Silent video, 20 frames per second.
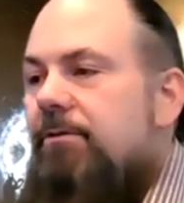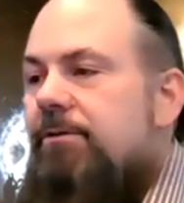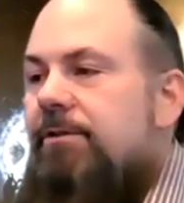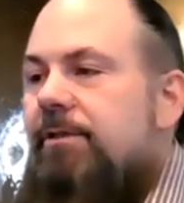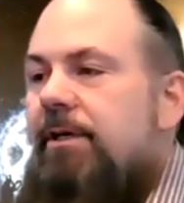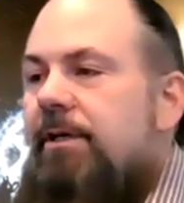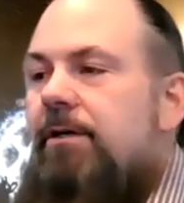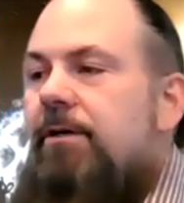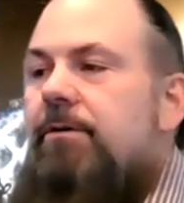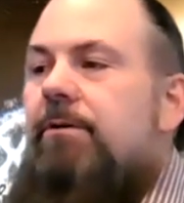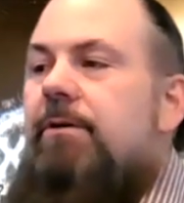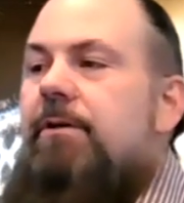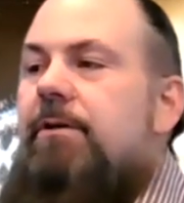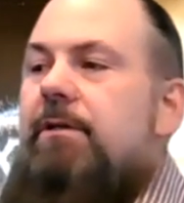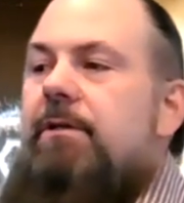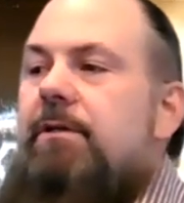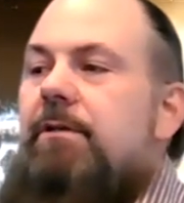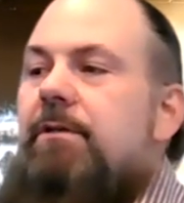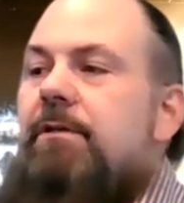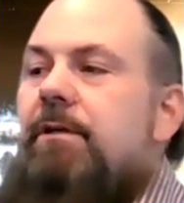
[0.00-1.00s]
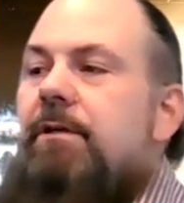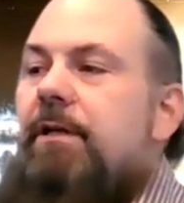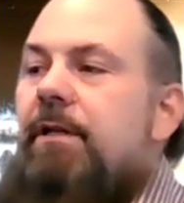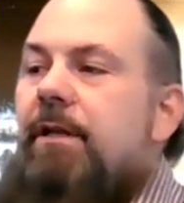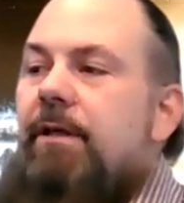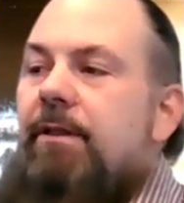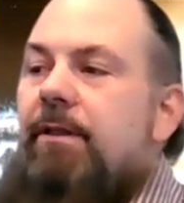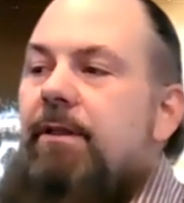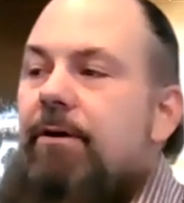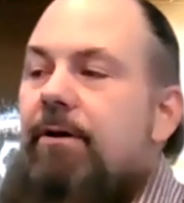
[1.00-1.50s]
So, you
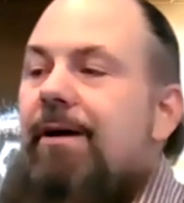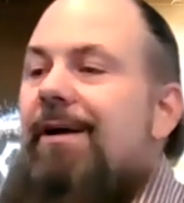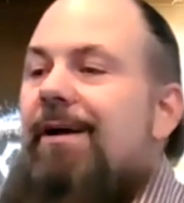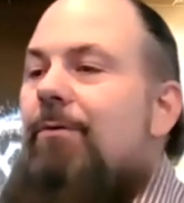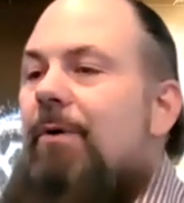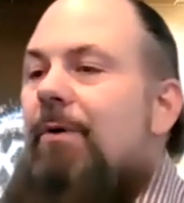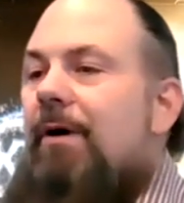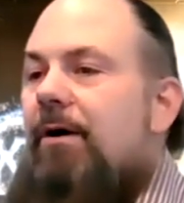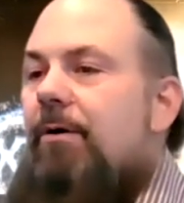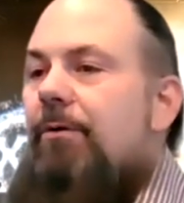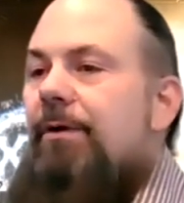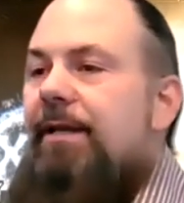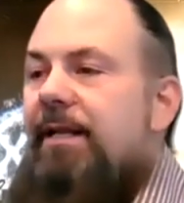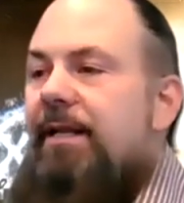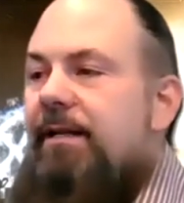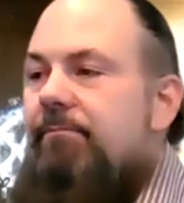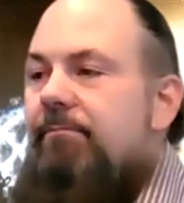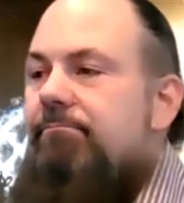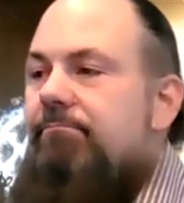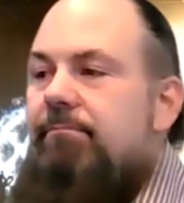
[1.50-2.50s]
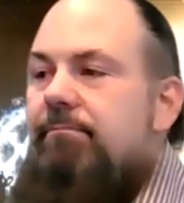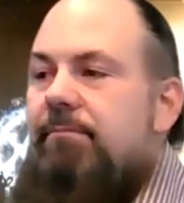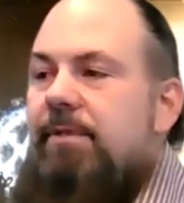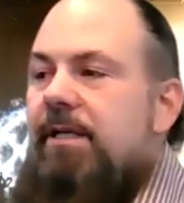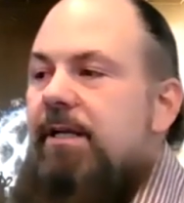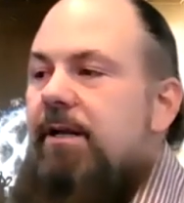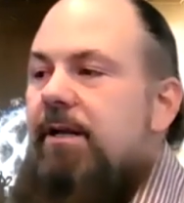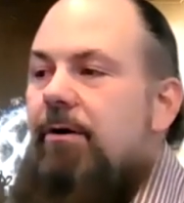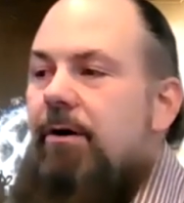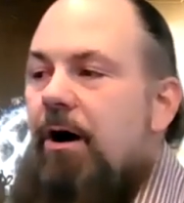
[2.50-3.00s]
know, they're like, well, we need,
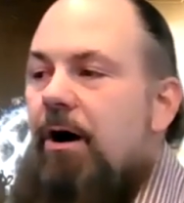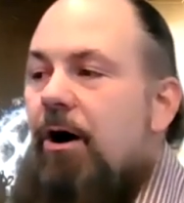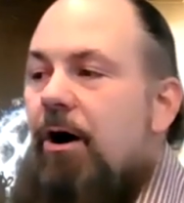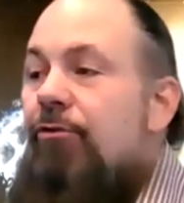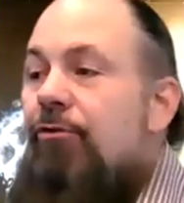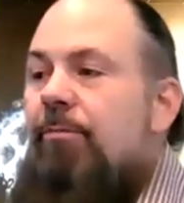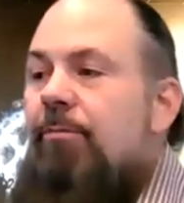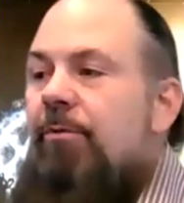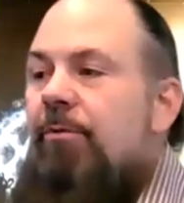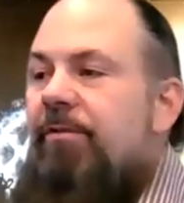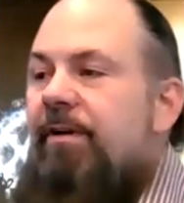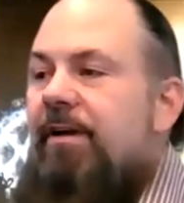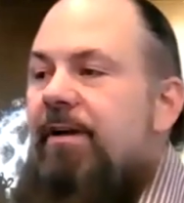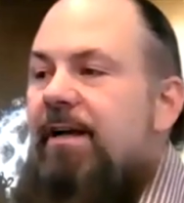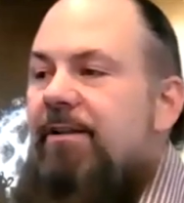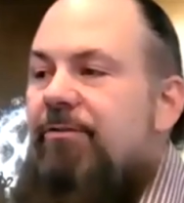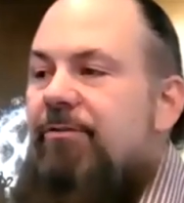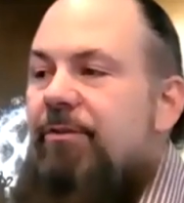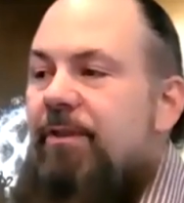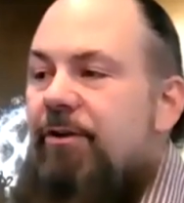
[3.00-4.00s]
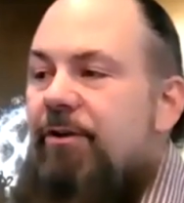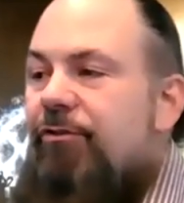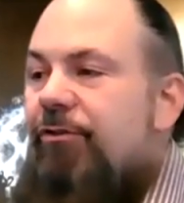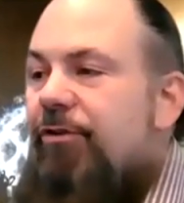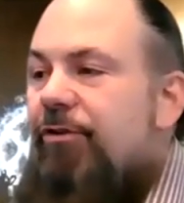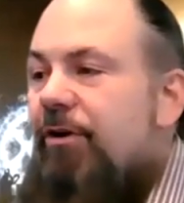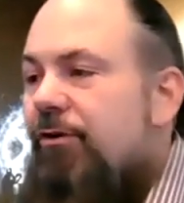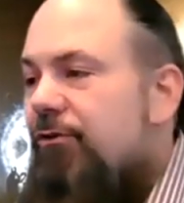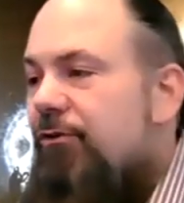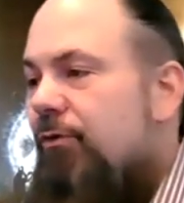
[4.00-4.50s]
you know, one hundred moving lights for this
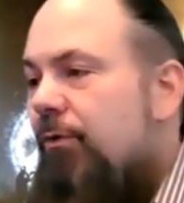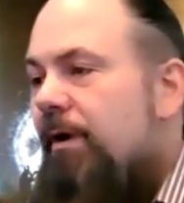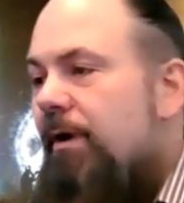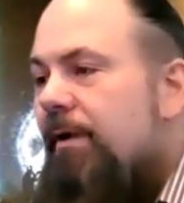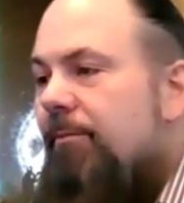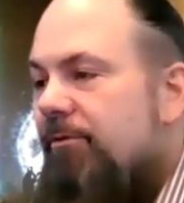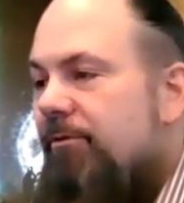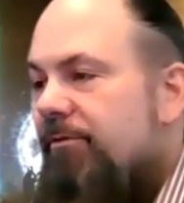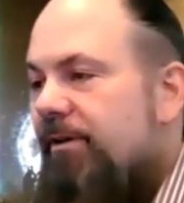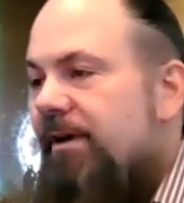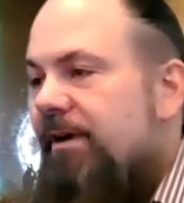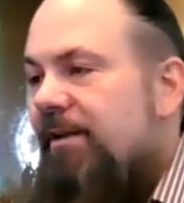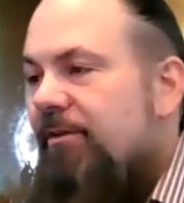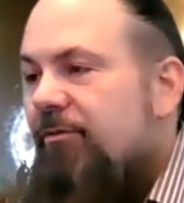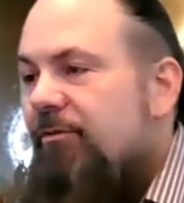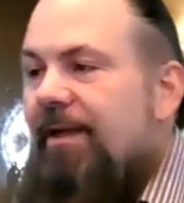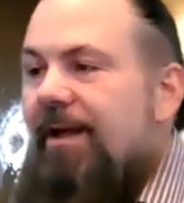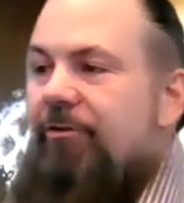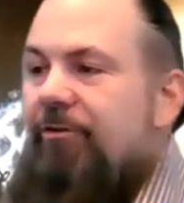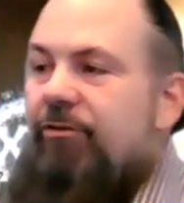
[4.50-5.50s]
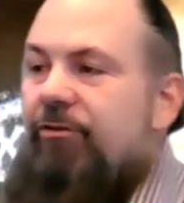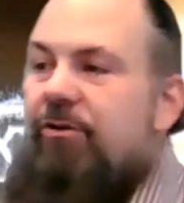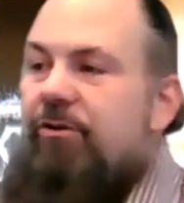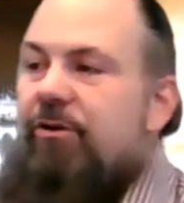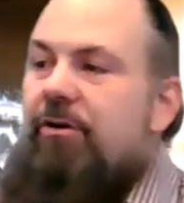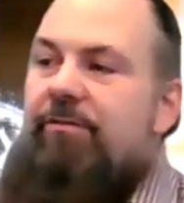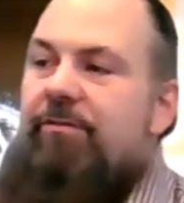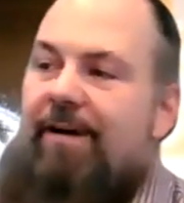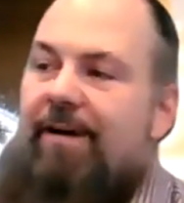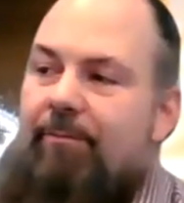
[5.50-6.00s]
show, twenty moving lights for that
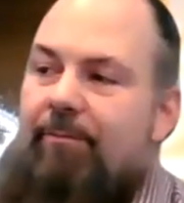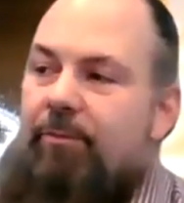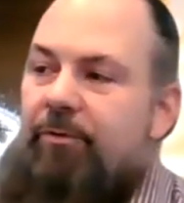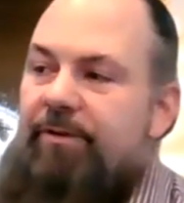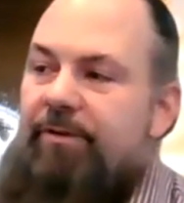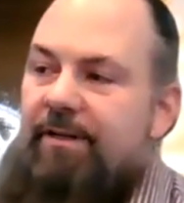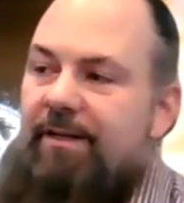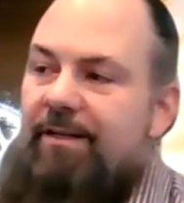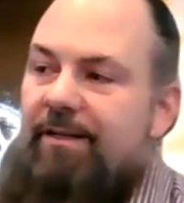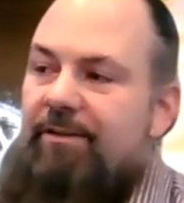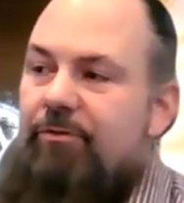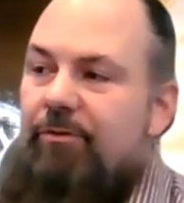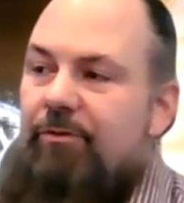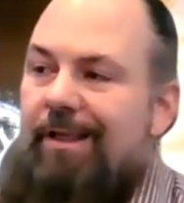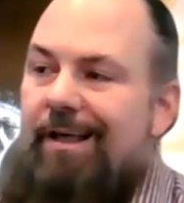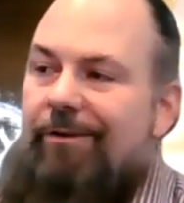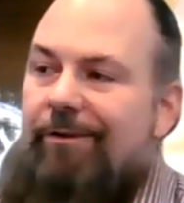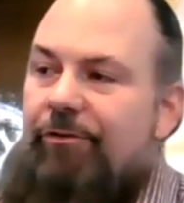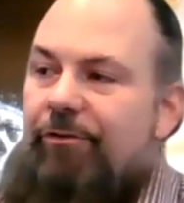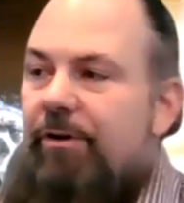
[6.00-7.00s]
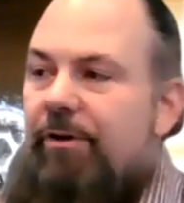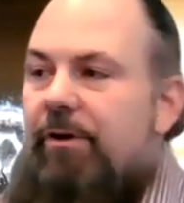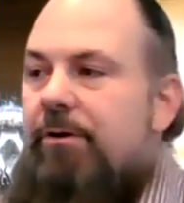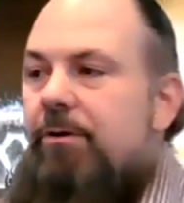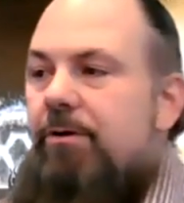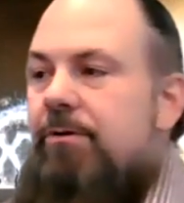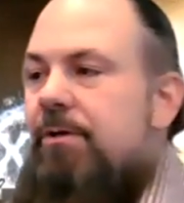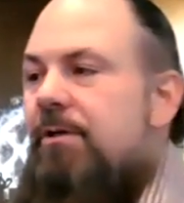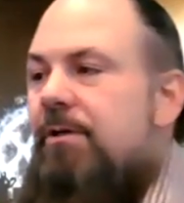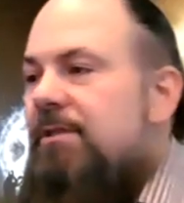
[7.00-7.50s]
show, five moving lights for that
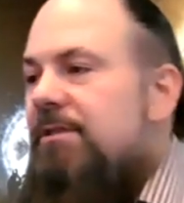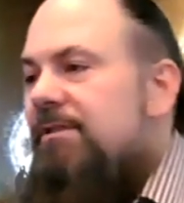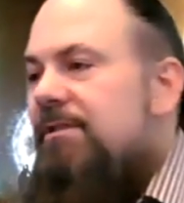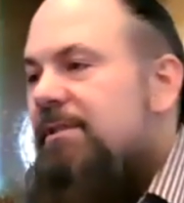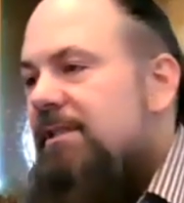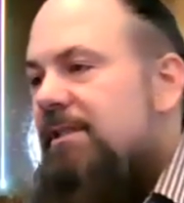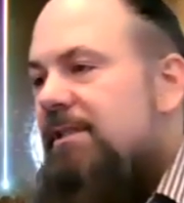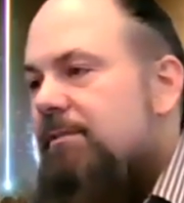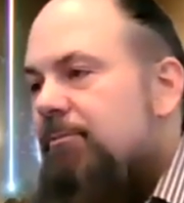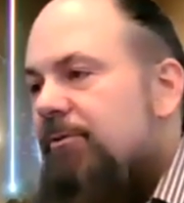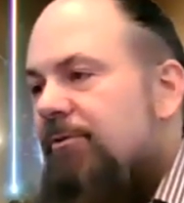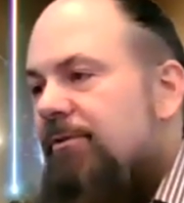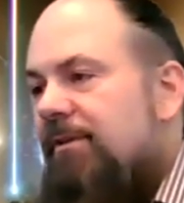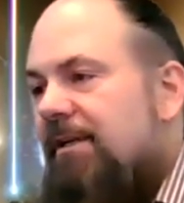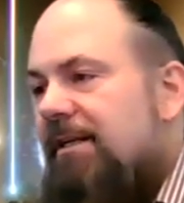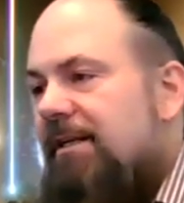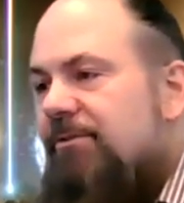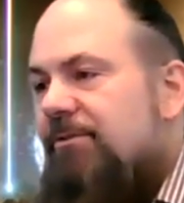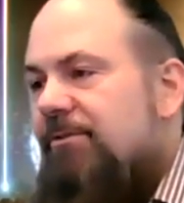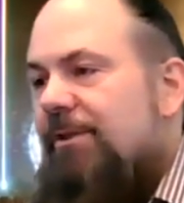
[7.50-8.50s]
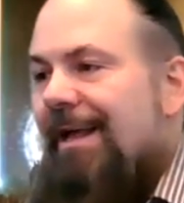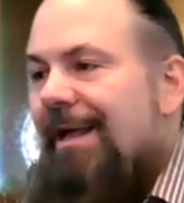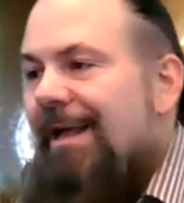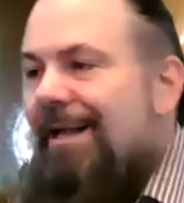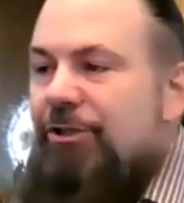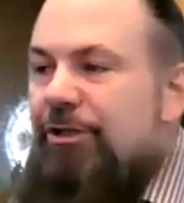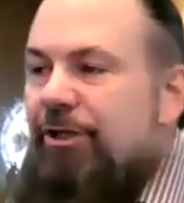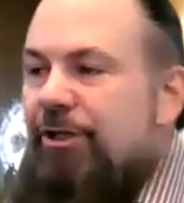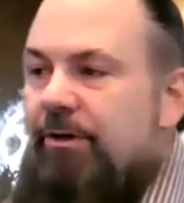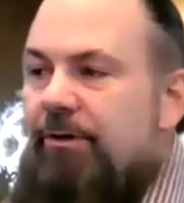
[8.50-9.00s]
show, six moving lights for
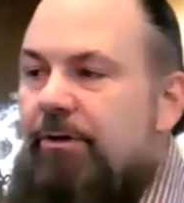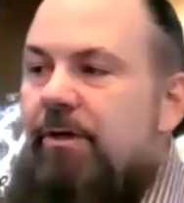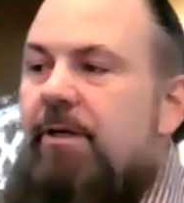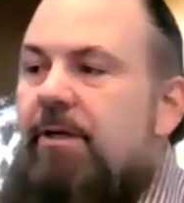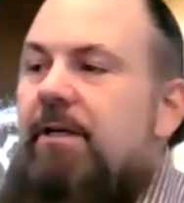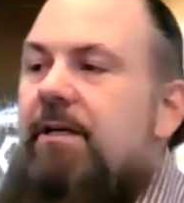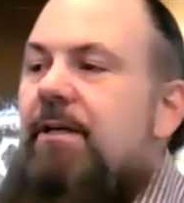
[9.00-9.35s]
that show.